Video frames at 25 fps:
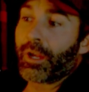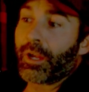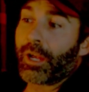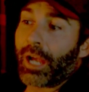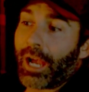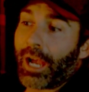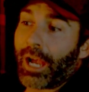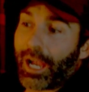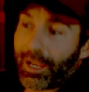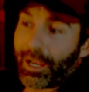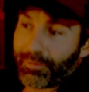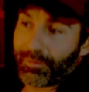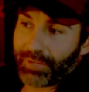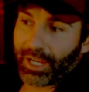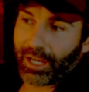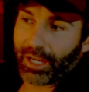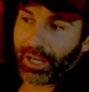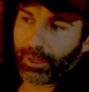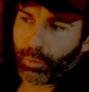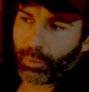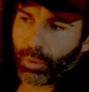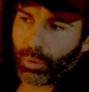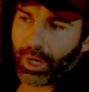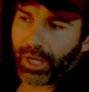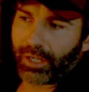I've got a
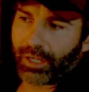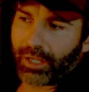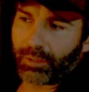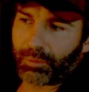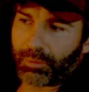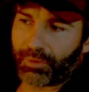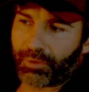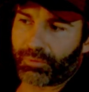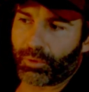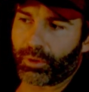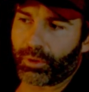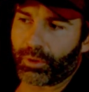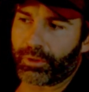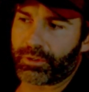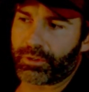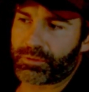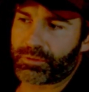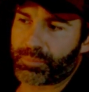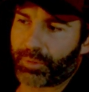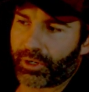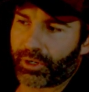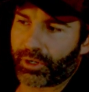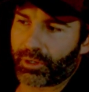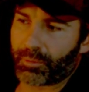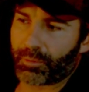while before this
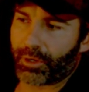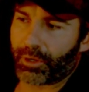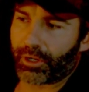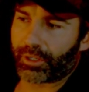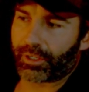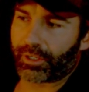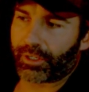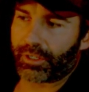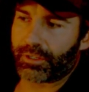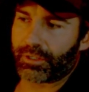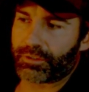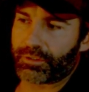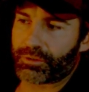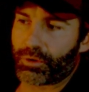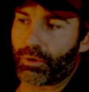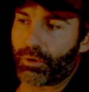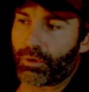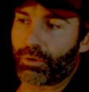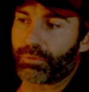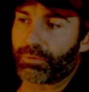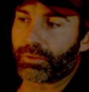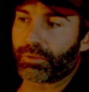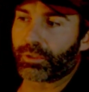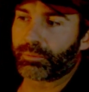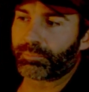bear market is
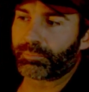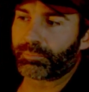over.